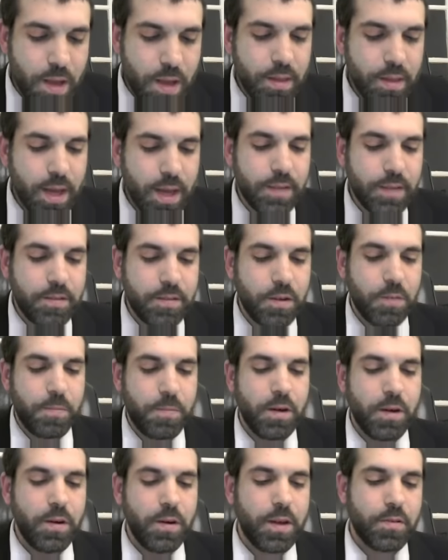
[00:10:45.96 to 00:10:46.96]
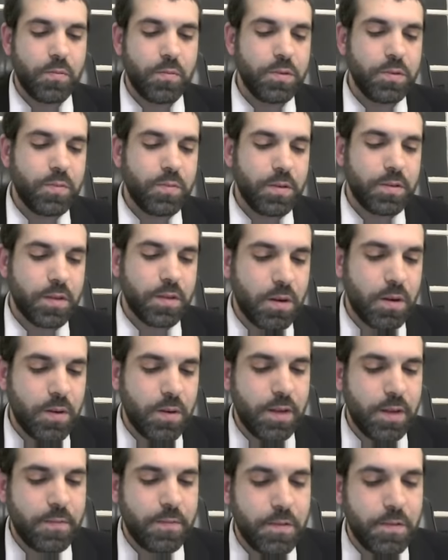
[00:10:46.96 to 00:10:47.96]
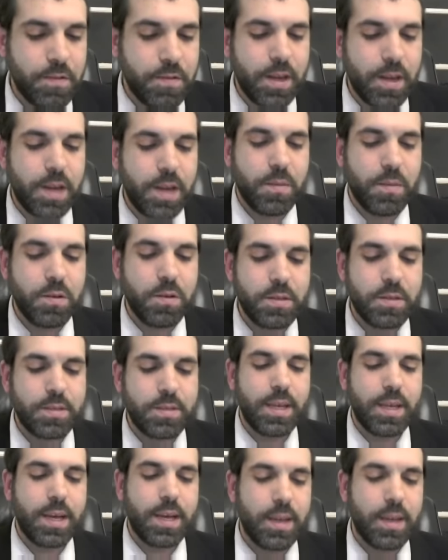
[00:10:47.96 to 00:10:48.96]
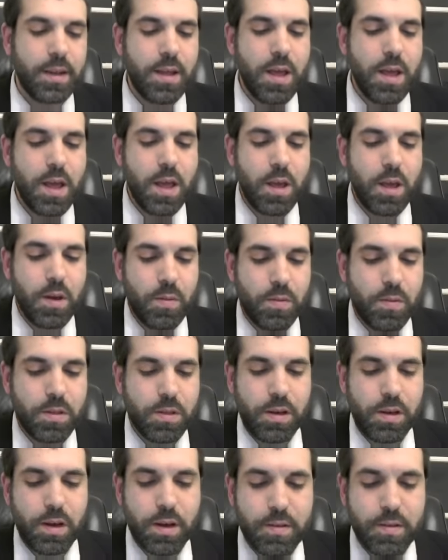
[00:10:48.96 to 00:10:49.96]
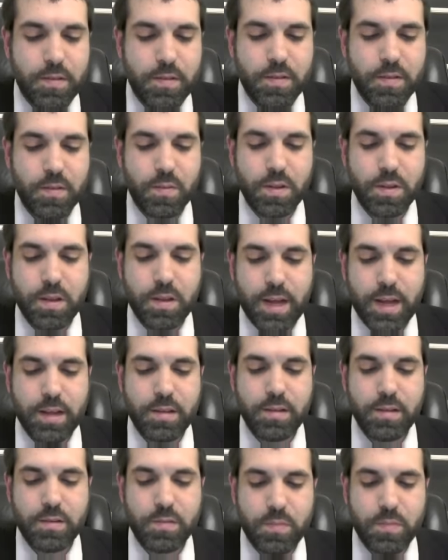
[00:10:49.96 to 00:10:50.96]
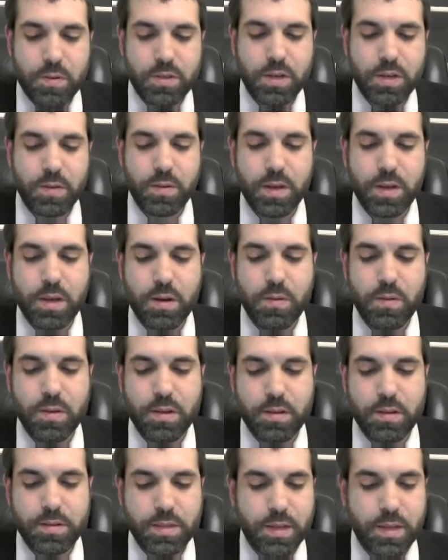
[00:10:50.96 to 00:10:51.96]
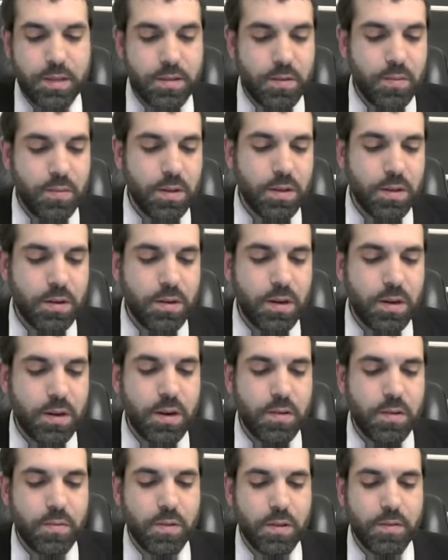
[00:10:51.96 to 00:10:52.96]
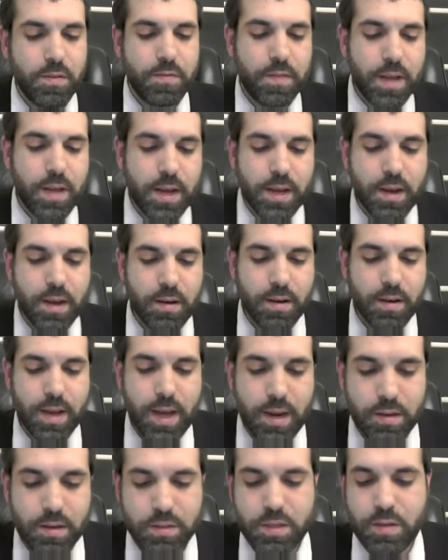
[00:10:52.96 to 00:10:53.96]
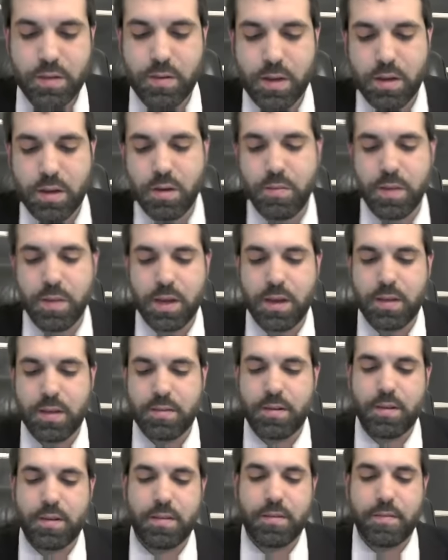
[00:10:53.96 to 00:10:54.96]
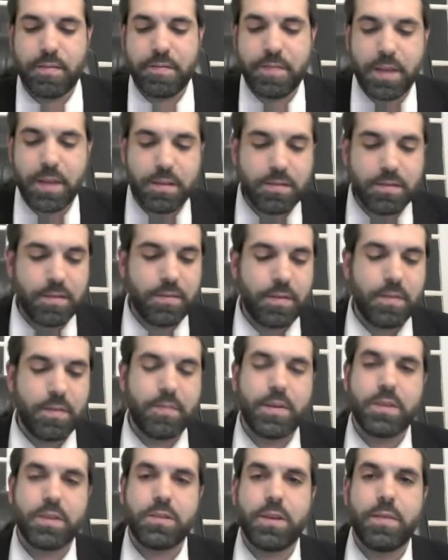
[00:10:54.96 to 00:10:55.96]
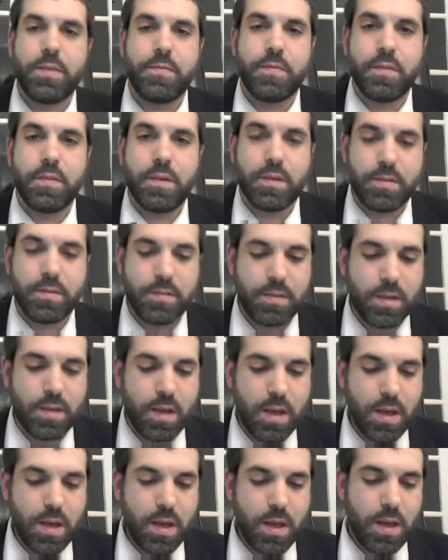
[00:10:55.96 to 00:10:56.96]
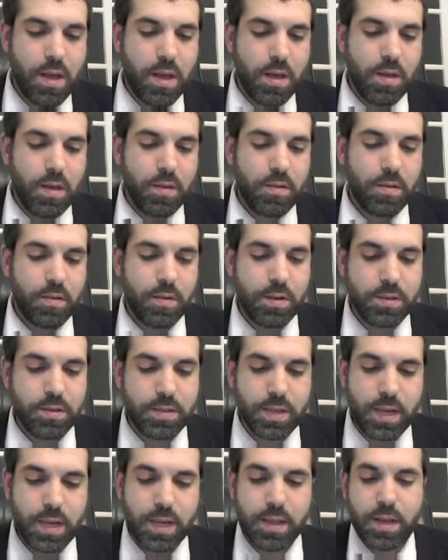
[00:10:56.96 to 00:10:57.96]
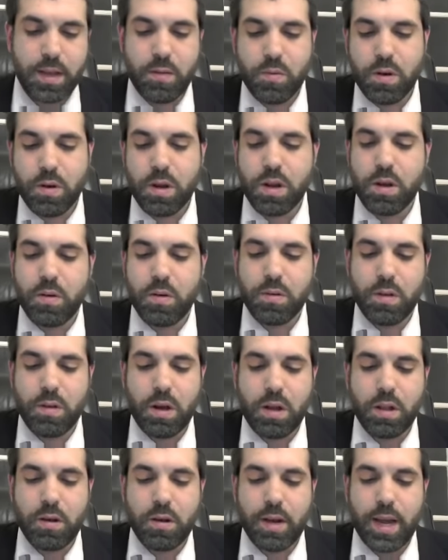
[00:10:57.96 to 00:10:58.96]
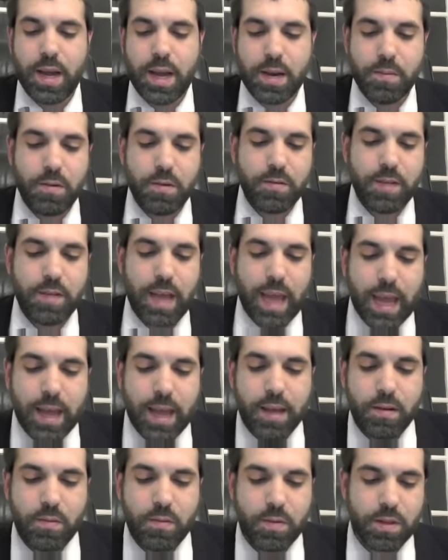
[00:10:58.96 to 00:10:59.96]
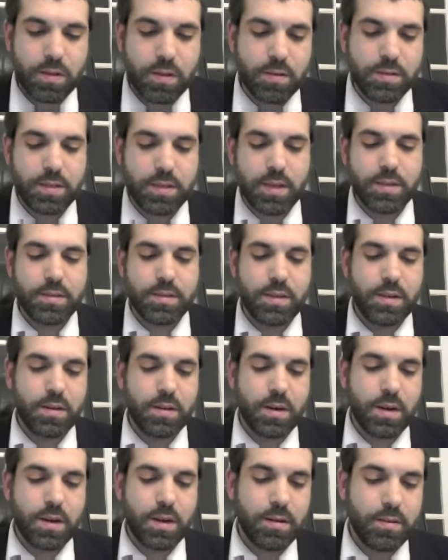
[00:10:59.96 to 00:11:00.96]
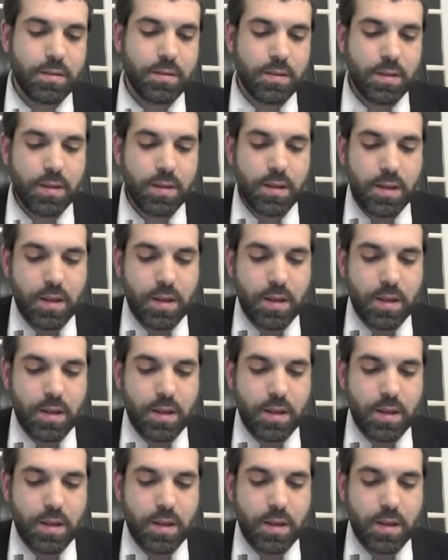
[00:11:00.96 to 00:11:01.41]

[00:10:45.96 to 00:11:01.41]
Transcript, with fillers: that so Paro asked which ones are going. And in verse 9, Moshe said, With our youngsters and with our elders we shall we go, with our sons and with our daughters, with our flock and our cattle shall we go, because it is a festival of Hashem for us. So he's saying that we're going to go with all our animals and with our sons and daughters.